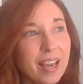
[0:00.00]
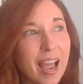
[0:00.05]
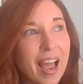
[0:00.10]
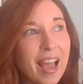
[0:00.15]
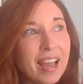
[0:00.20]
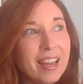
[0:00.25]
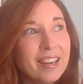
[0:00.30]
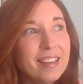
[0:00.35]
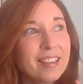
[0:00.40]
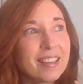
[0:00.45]

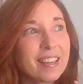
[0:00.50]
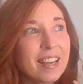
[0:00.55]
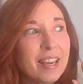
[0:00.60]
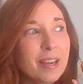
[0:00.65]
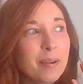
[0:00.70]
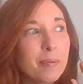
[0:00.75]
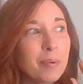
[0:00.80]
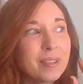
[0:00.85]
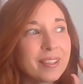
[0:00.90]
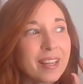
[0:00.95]
And
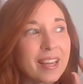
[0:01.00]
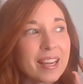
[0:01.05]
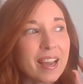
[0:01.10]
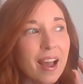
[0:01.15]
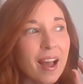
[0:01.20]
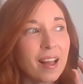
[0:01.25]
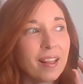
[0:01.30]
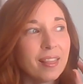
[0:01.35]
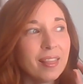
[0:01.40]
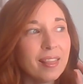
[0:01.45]
it was like
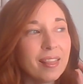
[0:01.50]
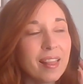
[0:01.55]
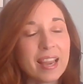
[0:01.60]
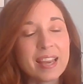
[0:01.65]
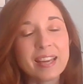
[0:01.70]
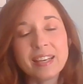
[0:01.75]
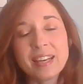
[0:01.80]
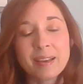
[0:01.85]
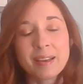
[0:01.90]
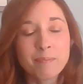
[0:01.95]
a
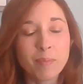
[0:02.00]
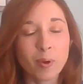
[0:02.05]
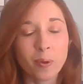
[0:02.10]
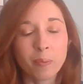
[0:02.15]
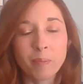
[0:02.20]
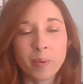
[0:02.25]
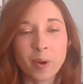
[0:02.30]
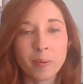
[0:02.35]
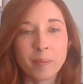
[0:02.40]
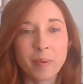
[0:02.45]
lightning
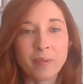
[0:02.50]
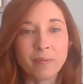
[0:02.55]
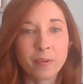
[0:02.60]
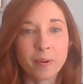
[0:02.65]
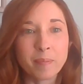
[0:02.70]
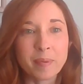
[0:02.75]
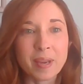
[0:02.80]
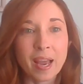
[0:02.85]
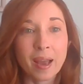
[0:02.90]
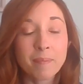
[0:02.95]
bolt moment
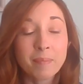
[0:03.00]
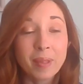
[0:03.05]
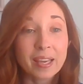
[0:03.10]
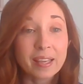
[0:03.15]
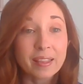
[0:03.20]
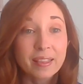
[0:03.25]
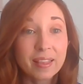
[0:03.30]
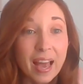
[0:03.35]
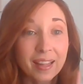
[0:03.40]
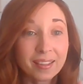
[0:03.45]
for me. I'm
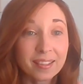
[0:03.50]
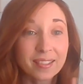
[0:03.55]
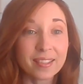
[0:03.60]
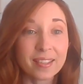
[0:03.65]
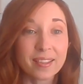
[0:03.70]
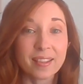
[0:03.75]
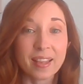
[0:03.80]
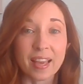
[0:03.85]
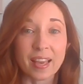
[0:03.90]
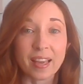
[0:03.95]
like, that's the
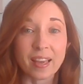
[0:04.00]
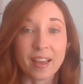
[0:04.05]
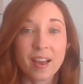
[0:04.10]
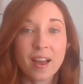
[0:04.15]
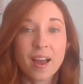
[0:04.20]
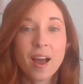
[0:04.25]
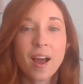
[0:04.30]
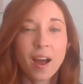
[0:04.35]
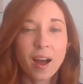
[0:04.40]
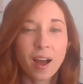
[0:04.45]
thing.
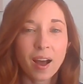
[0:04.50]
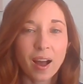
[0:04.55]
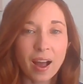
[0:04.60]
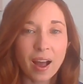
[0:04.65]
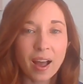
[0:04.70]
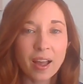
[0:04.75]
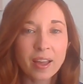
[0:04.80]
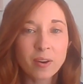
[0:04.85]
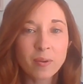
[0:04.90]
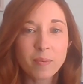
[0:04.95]

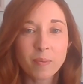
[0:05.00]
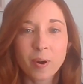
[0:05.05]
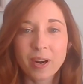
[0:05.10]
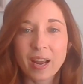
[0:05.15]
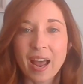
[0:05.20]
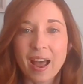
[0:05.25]
I don't want to